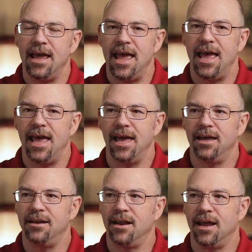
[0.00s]

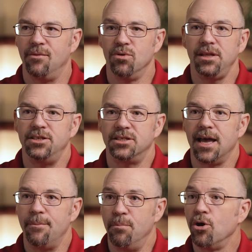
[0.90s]
and I really just
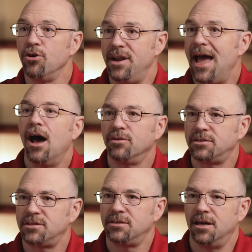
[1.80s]
got burned
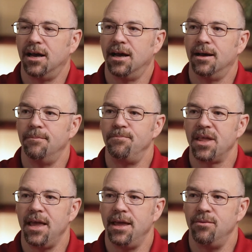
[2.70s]
out
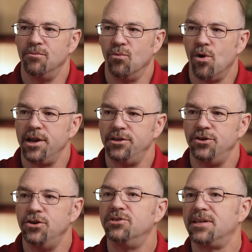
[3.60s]
and wanted to
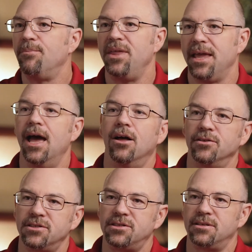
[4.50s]
do something
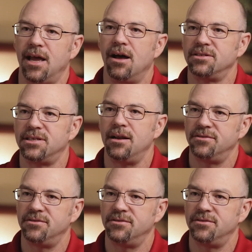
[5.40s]
else outside of